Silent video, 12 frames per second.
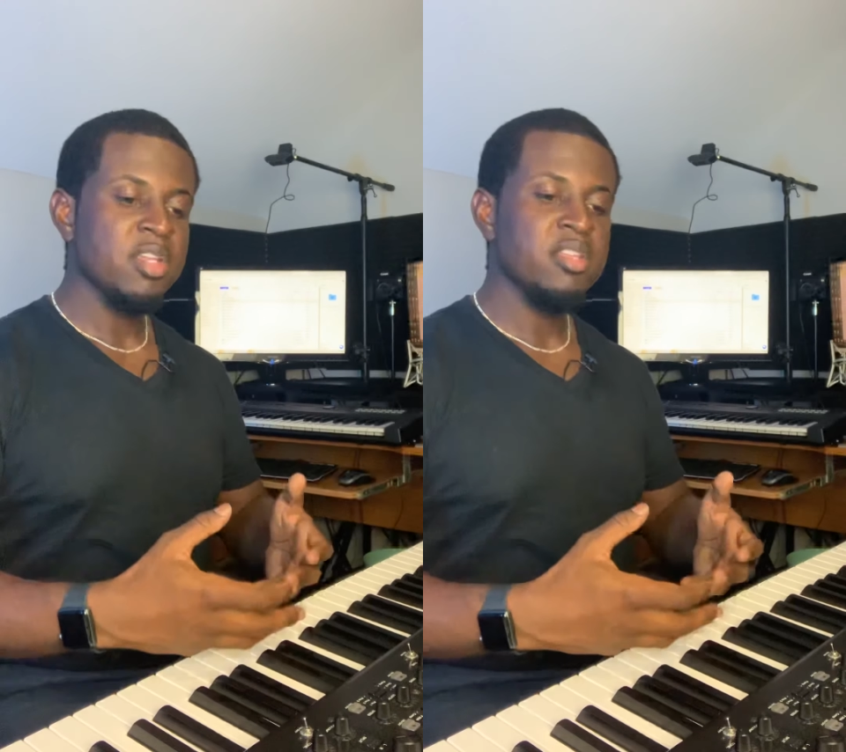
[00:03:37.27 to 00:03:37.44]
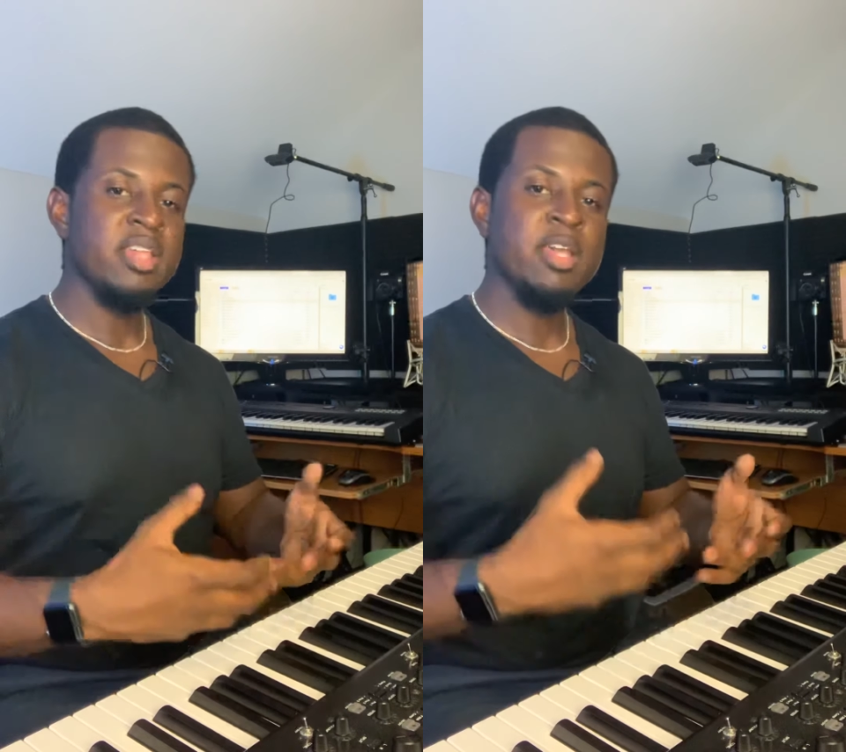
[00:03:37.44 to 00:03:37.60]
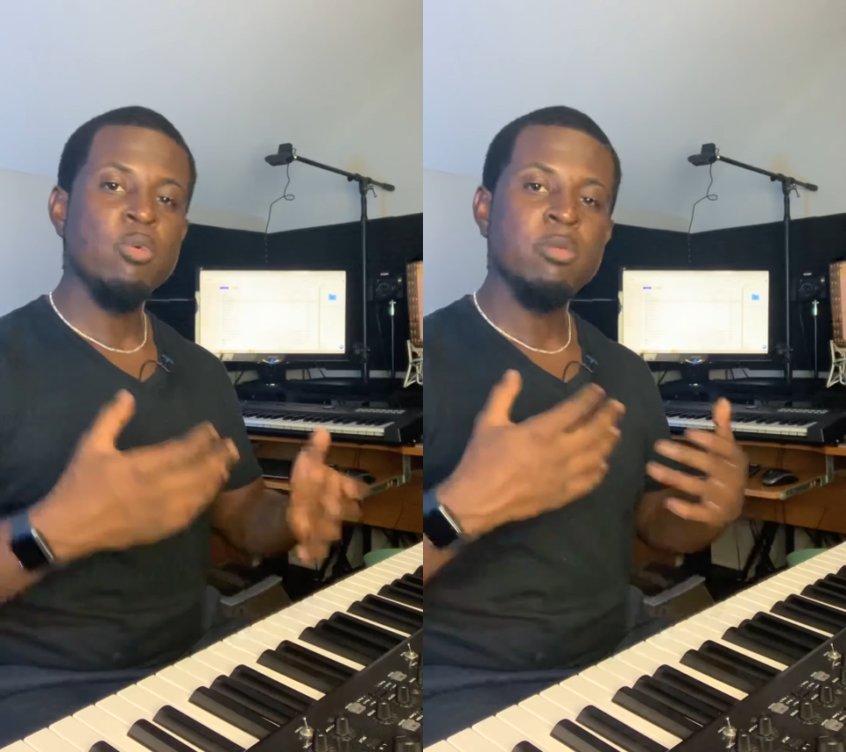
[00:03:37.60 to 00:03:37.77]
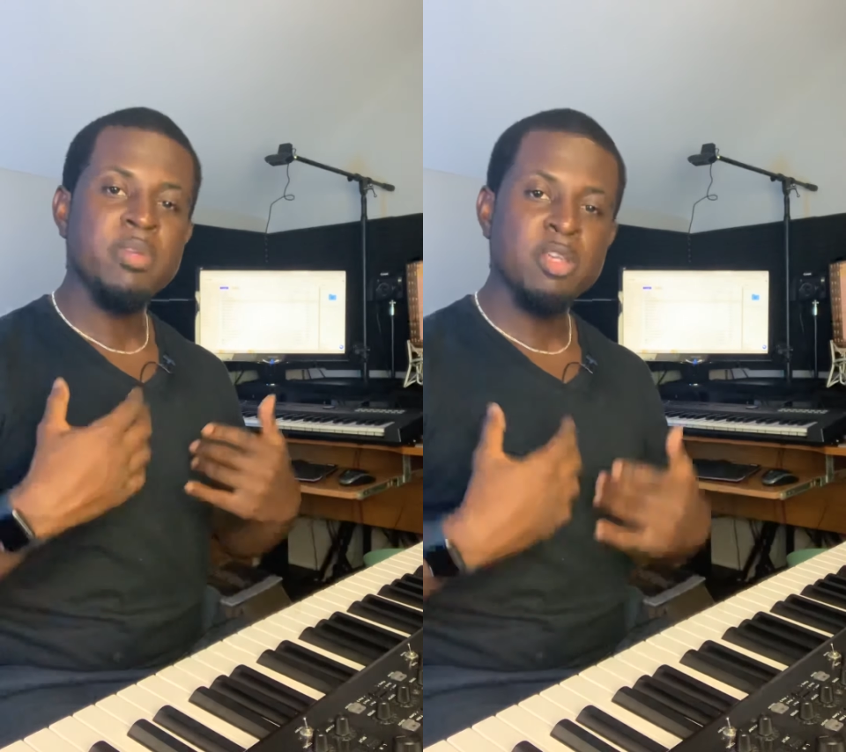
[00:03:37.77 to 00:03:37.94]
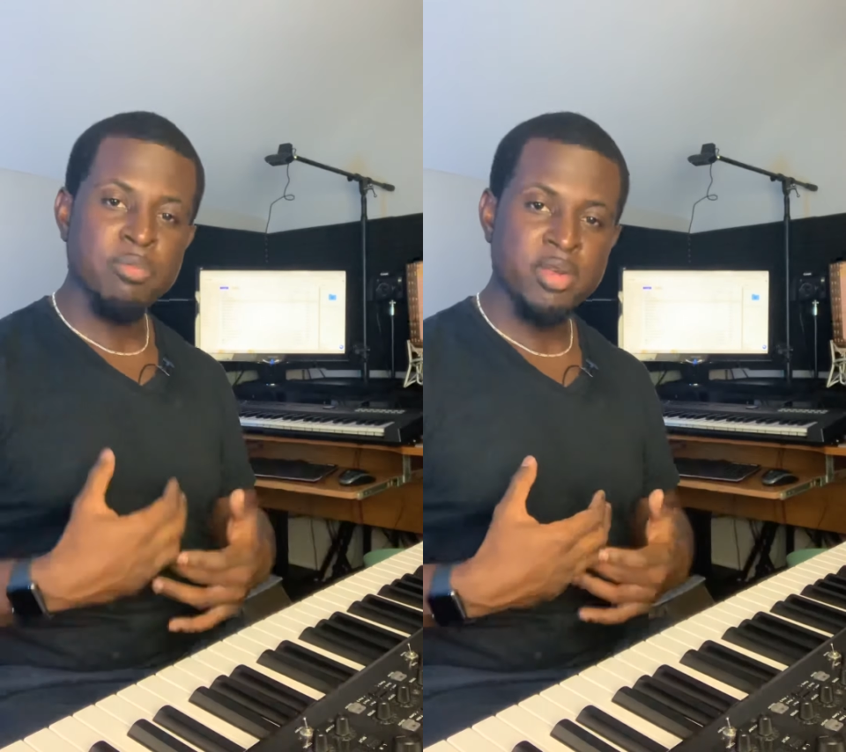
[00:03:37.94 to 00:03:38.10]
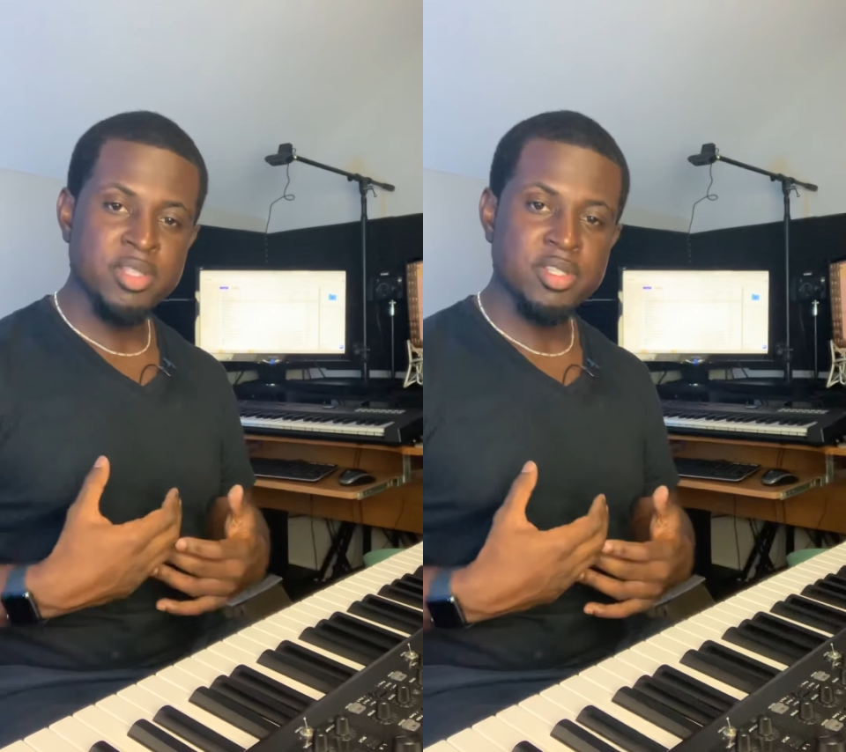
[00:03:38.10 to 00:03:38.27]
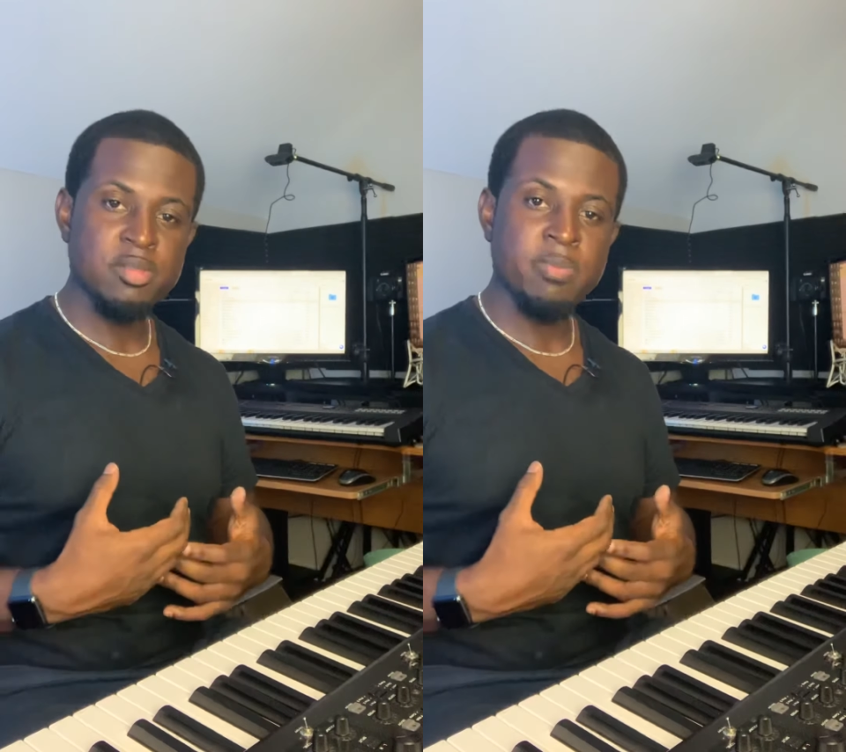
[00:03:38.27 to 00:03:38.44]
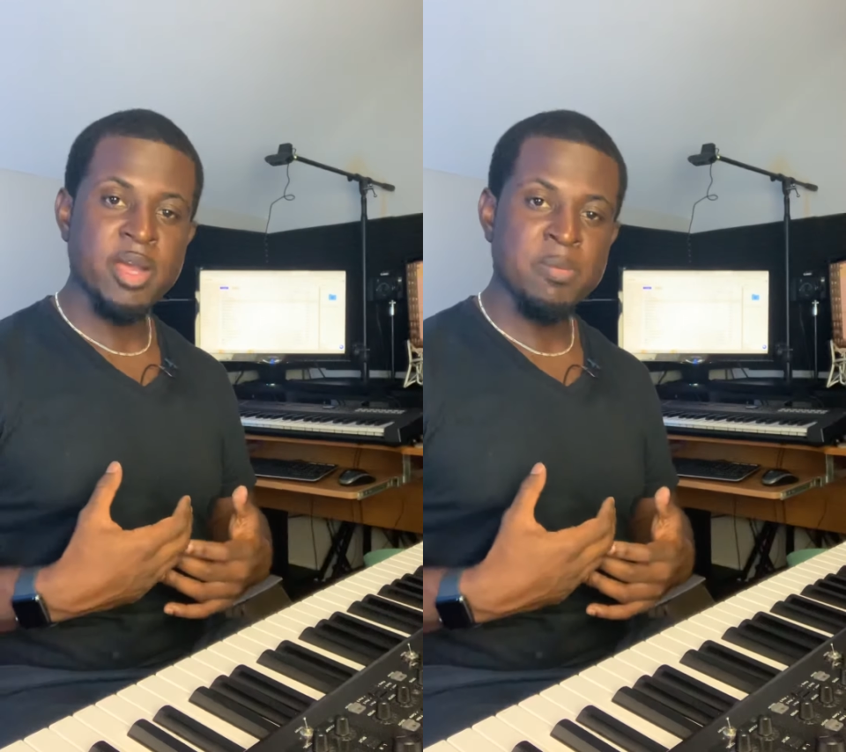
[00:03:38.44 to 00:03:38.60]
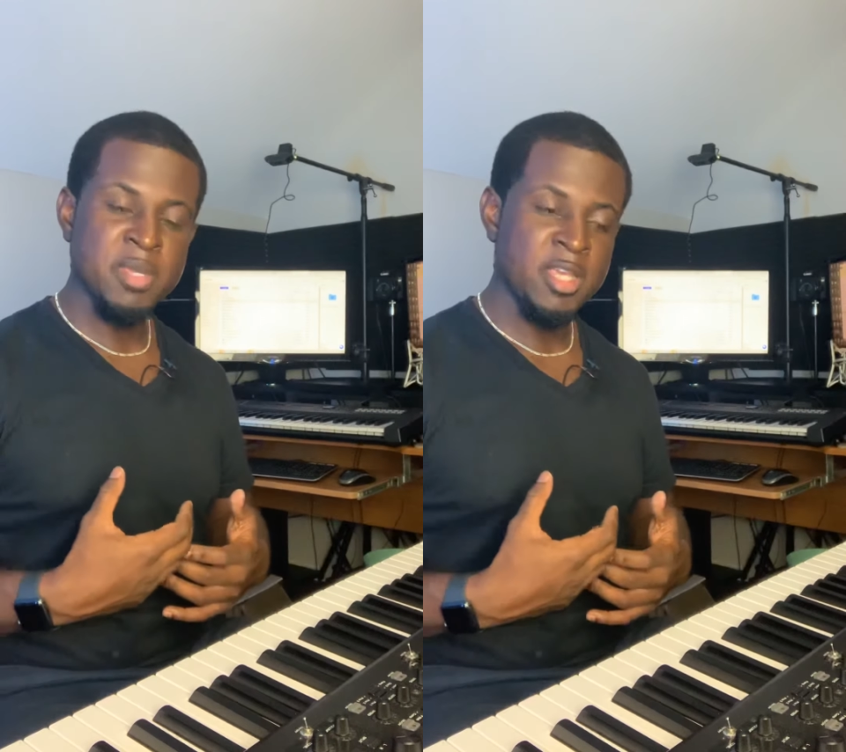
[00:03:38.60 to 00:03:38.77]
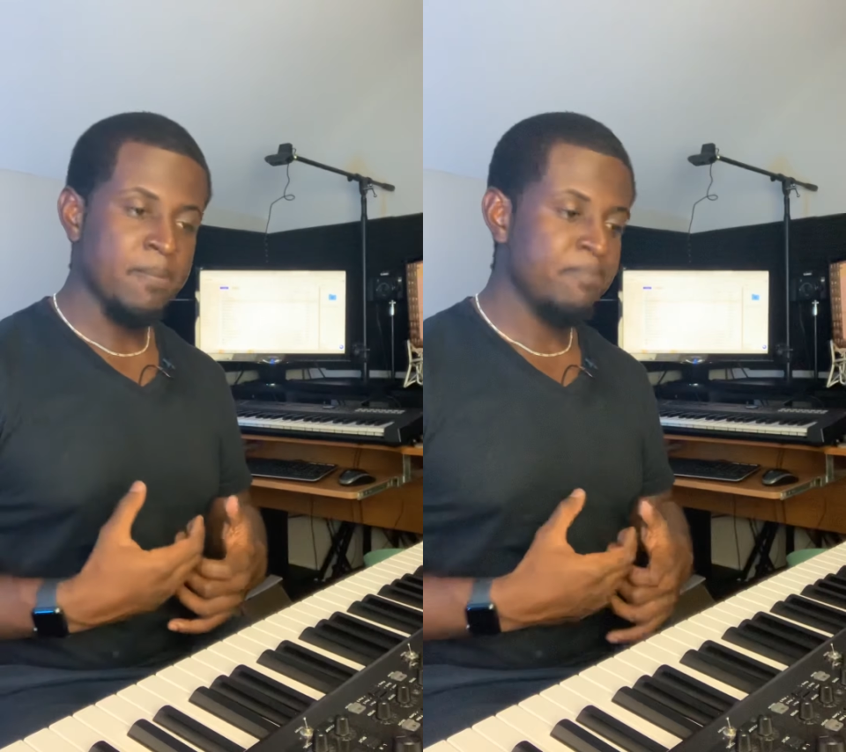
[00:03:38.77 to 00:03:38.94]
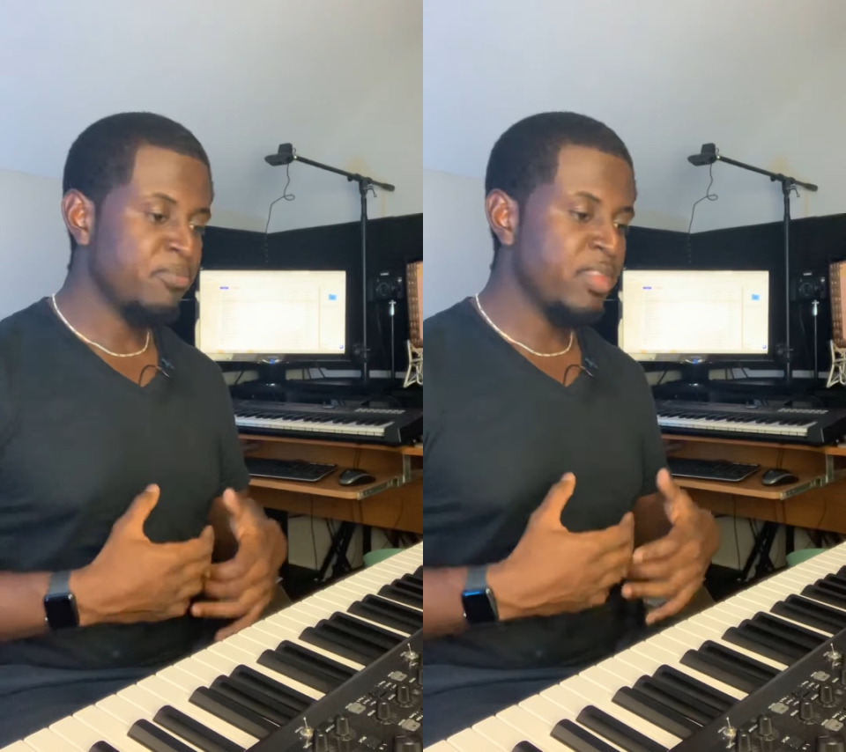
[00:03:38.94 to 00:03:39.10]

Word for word: they will be apprenticed by me.